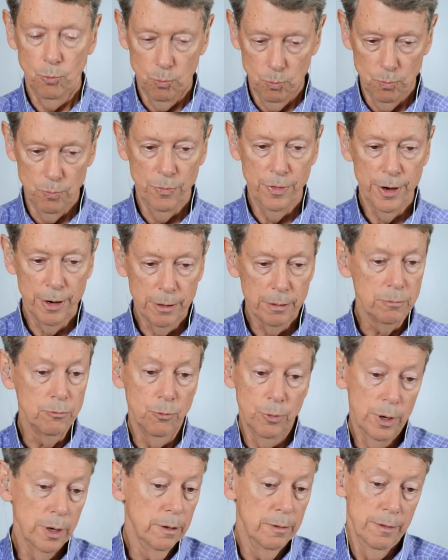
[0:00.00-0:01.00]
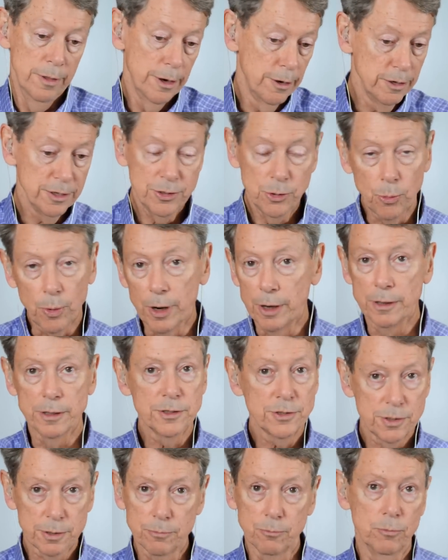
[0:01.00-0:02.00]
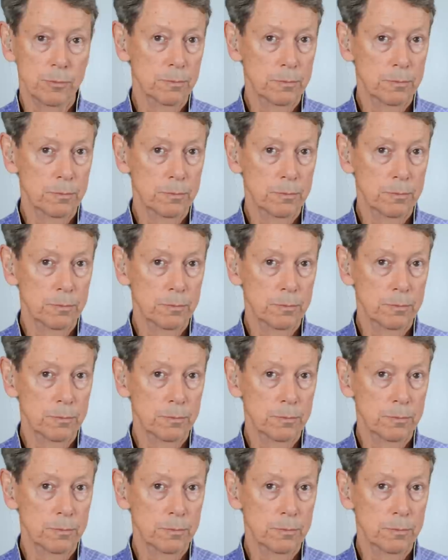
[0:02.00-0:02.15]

there, we there is awareness.